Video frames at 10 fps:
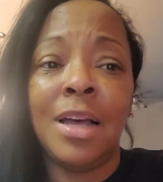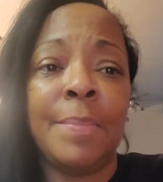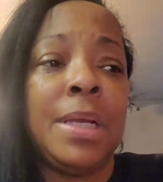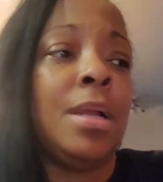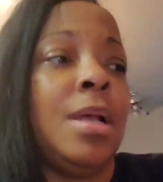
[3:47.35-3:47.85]
I
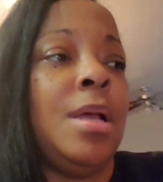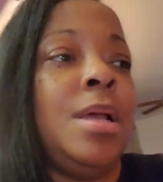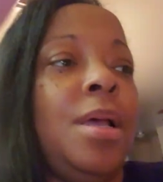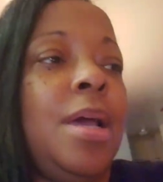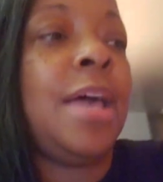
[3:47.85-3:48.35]
mean,
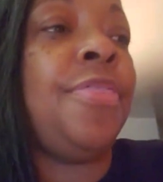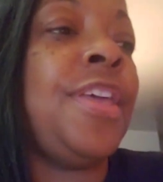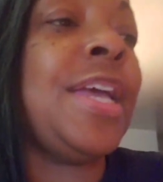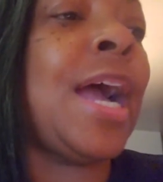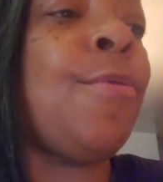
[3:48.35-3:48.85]
I
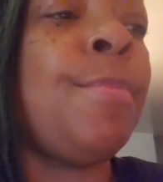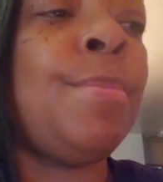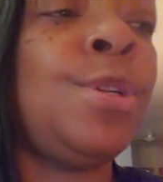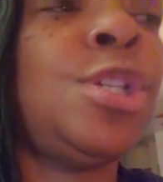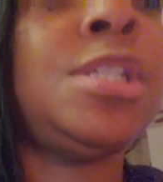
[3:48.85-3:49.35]
think I
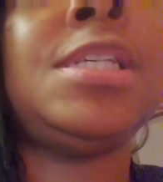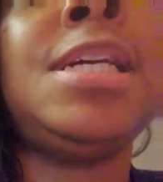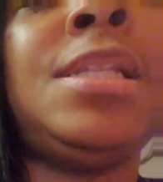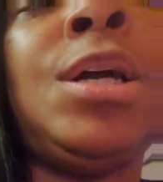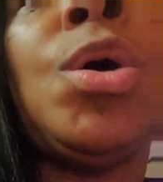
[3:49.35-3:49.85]
remember just
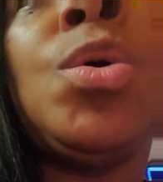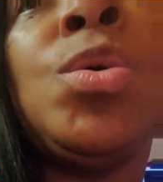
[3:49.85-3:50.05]
seeing the